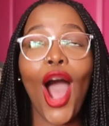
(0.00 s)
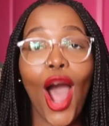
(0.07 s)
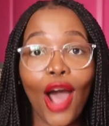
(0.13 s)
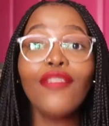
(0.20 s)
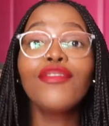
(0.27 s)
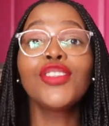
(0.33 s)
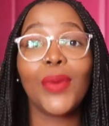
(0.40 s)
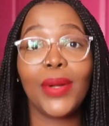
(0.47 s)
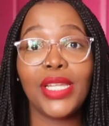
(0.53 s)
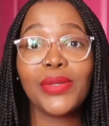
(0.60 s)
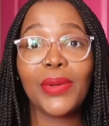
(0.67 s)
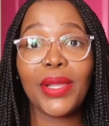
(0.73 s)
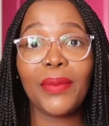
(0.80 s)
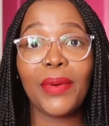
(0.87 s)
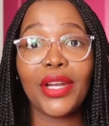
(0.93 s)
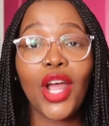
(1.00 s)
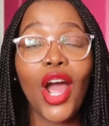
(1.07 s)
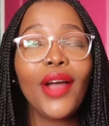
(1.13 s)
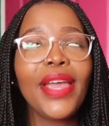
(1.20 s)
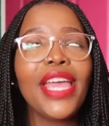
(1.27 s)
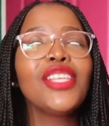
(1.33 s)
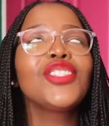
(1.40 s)
of 2021.
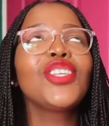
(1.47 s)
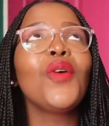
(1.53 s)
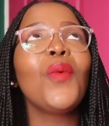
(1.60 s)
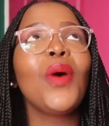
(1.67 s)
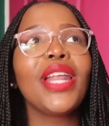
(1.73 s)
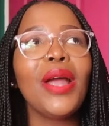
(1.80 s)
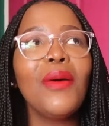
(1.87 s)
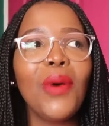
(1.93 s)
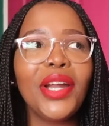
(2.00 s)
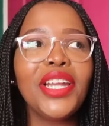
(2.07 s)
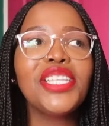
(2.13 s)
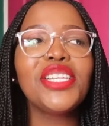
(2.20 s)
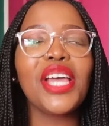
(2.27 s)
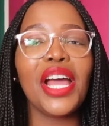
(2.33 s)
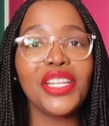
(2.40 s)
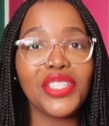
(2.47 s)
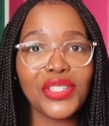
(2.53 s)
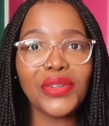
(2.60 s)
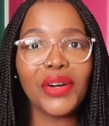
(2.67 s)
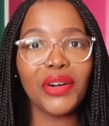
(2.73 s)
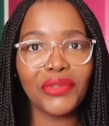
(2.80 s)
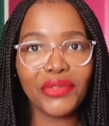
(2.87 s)
Okay, so what I wanted to
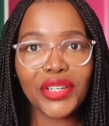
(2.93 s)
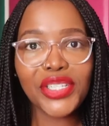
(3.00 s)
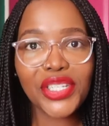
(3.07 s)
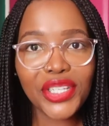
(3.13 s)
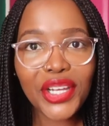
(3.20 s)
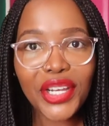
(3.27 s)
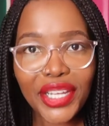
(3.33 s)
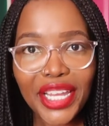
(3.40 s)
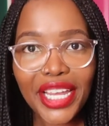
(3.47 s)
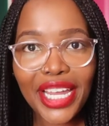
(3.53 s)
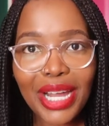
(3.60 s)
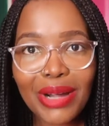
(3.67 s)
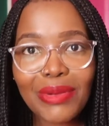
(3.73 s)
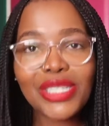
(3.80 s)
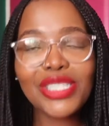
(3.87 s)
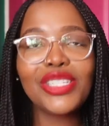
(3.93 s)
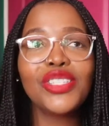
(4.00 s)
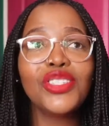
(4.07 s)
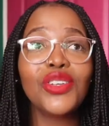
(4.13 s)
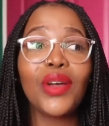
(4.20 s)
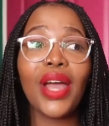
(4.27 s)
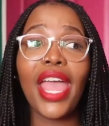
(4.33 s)
do originally was to
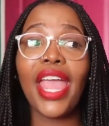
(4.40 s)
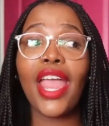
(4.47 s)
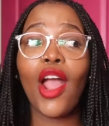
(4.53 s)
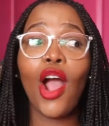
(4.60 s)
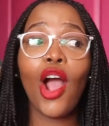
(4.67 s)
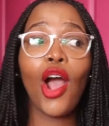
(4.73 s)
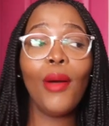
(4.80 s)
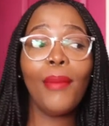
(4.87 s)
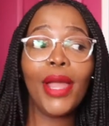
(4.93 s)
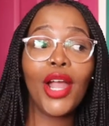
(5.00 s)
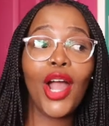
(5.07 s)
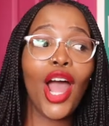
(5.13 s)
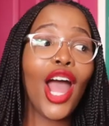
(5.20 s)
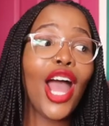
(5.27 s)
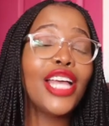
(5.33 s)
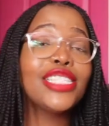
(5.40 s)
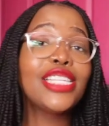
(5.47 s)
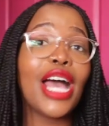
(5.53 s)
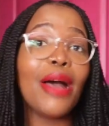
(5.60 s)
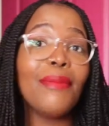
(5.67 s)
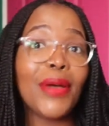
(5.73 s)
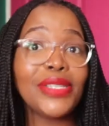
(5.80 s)
do a, oh my God,
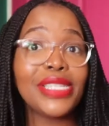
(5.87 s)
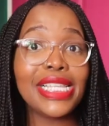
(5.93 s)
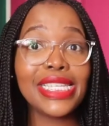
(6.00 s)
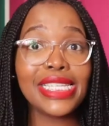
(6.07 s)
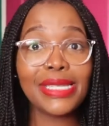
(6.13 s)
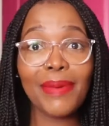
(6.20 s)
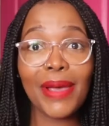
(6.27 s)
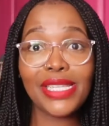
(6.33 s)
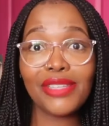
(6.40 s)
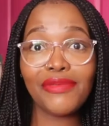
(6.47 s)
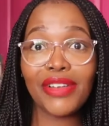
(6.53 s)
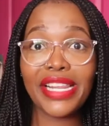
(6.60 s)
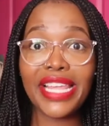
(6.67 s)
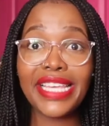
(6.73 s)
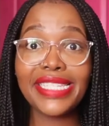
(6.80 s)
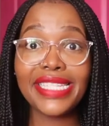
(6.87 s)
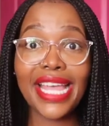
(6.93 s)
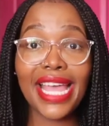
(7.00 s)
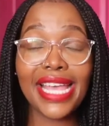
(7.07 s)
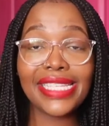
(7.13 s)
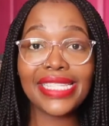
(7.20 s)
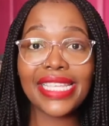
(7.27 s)
most anticipated
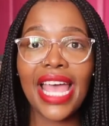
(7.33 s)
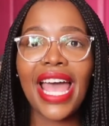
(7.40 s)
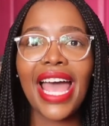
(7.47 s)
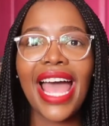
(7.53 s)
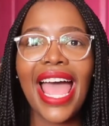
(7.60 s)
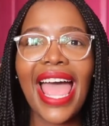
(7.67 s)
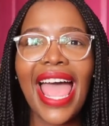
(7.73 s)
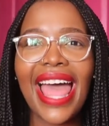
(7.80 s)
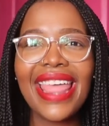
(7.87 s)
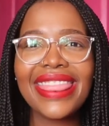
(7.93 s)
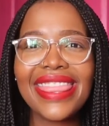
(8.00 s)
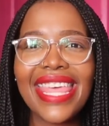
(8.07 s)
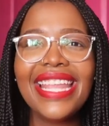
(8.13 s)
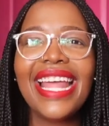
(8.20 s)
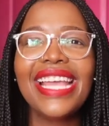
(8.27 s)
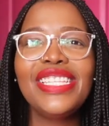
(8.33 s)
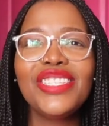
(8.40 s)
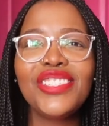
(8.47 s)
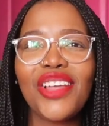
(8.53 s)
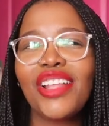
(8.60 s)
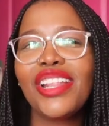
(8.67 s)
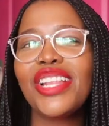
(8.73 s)
releases. And then I
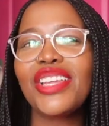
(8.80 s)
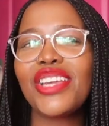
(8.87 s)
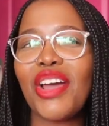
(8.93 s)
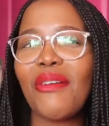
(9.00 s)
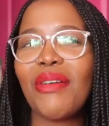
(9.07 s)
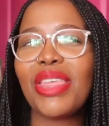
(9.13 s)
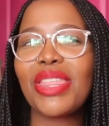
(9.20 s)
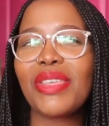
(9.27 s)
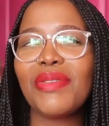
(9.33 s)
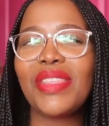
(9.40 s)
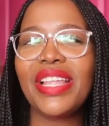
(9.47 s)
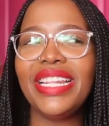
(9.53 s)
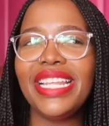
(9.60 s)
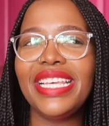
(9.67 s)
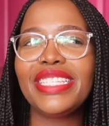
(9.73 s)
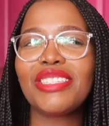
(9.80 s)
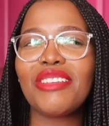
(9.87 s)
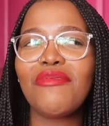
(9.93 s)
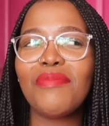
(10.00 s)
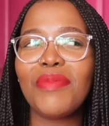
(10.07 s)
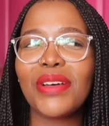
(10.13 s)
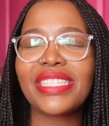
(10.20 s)
started going through the list
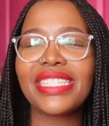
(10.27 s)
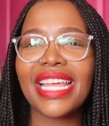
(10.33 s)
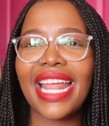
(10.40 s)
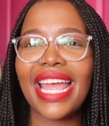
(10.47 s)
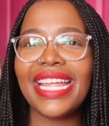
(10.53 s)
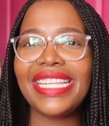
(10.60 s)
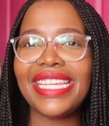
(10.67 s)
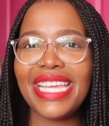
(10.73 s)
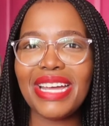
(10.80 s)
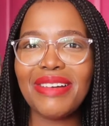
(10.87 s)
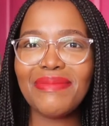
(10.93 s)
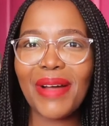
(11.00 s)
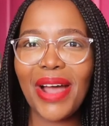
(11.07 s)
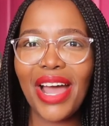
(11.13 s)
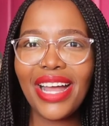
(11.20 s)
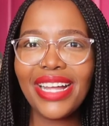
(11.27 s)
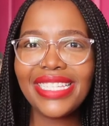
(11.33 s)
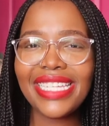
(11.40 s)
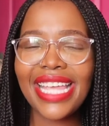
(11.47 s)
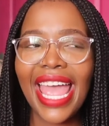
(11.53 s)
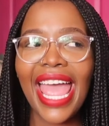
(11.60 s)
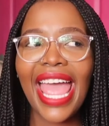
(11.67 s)
of books that I had
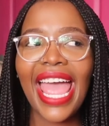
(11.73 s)
earmarked,